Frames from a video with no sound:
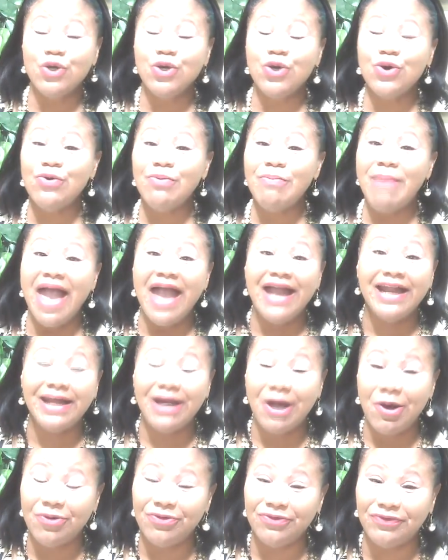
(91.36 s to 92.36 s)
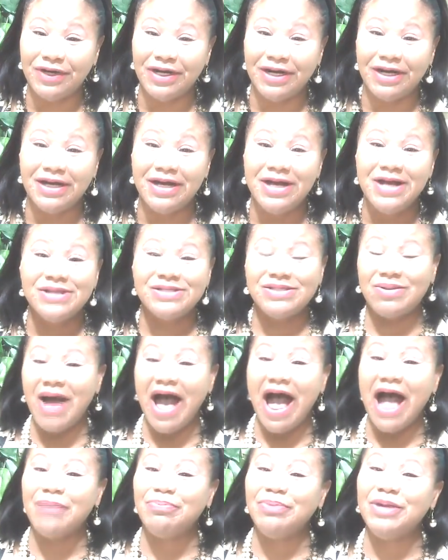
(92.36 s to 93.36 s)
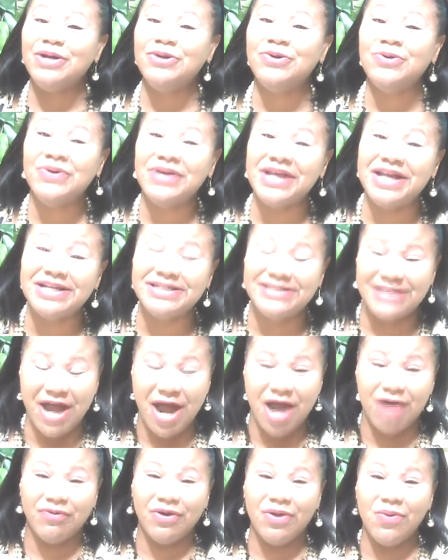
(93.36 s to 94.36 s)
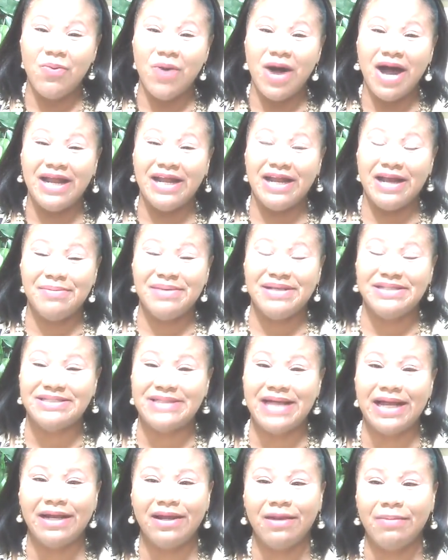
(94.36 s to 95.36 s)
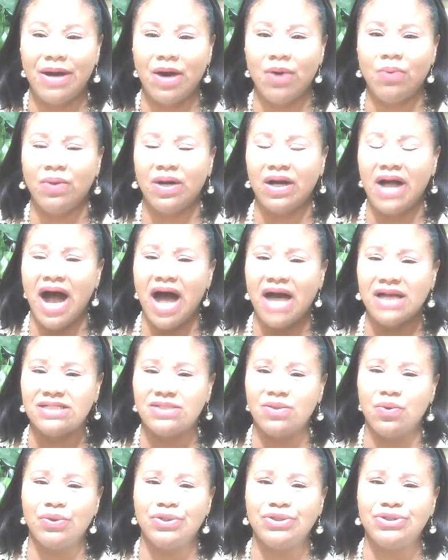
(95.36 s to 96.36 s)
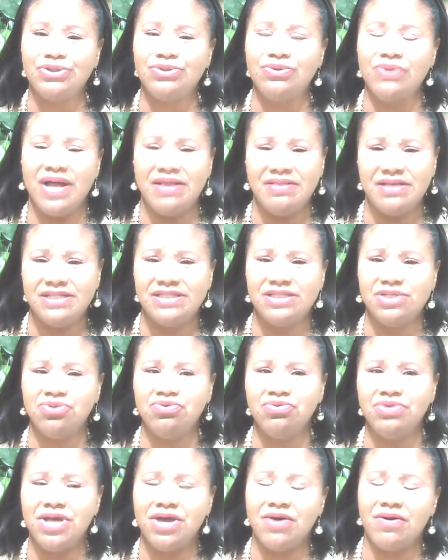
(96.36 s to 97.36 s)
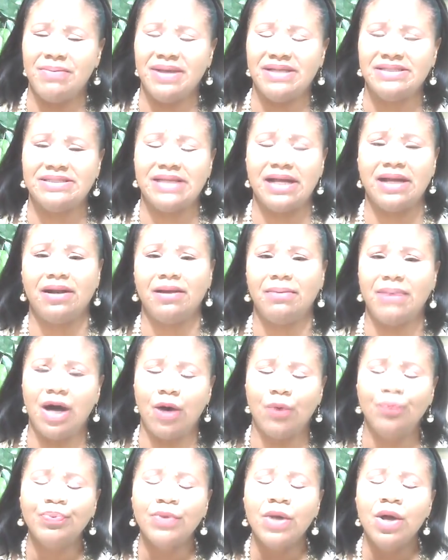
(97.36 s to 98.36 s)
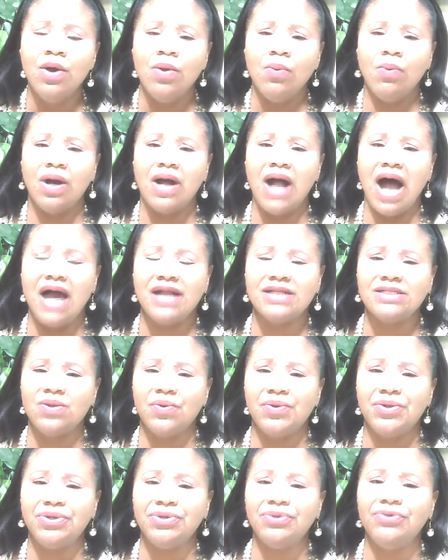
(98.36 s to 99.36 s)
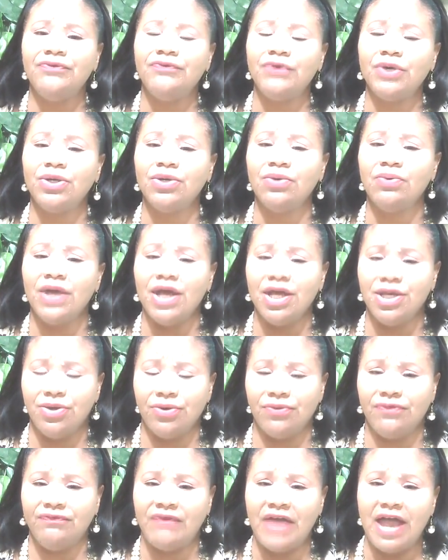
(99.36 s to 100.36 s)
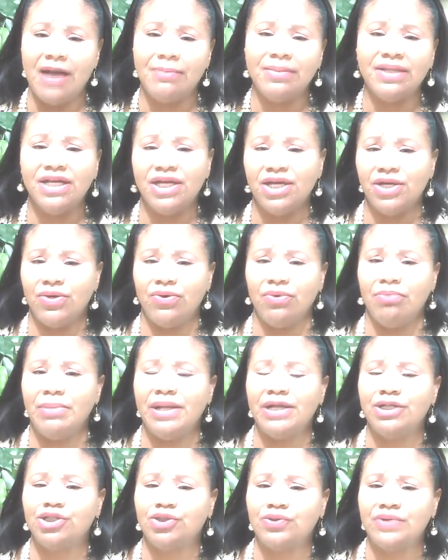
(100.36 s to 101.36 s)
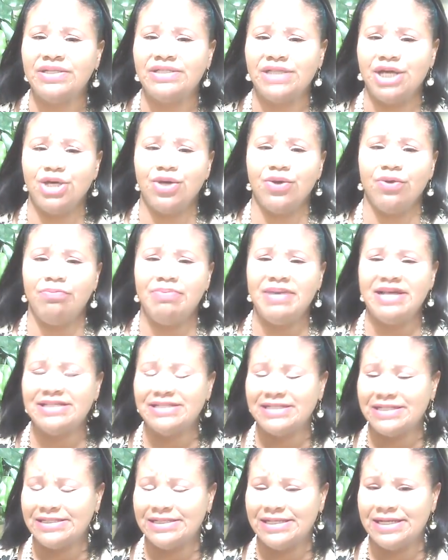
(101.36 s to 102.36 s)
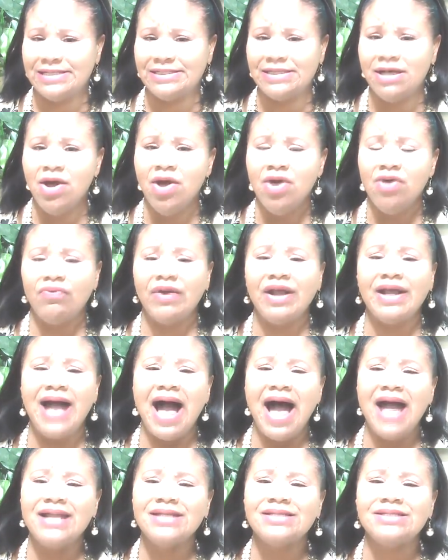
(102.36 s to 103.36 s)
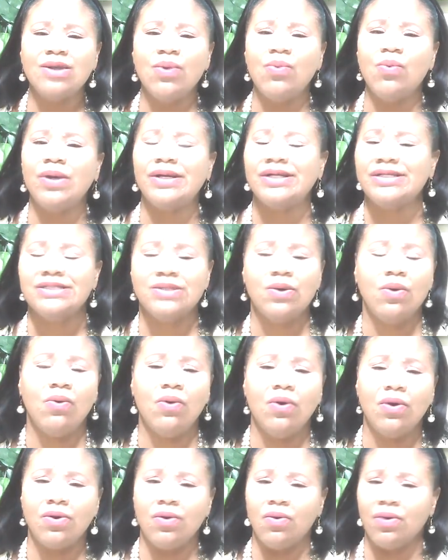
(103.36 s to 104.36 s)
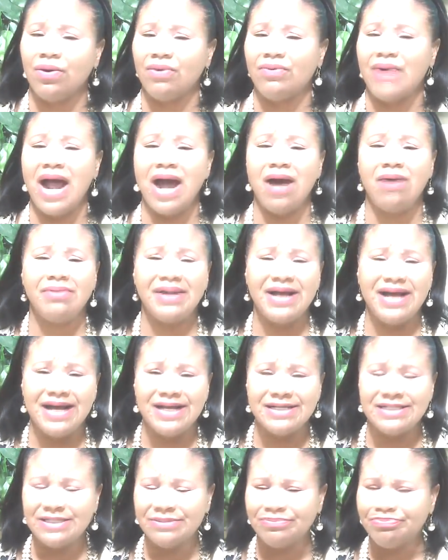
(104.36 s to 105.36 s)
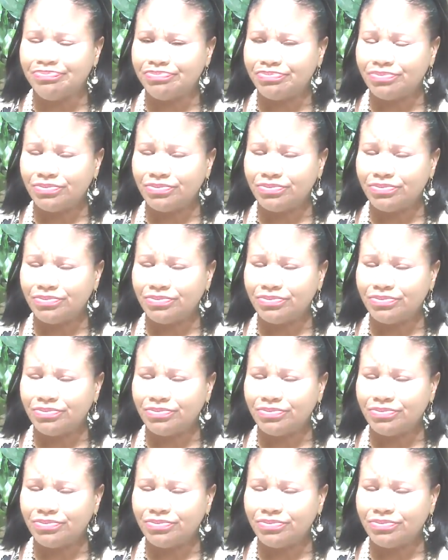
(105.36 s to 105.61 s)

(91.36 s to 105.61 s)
You made it over. So happy new year to everyone. And I'm excited about what God is going to do in this new year. I'm excited about what God is going to do for you and your family, and your ministries, and your businesses, regardless of what is going on around us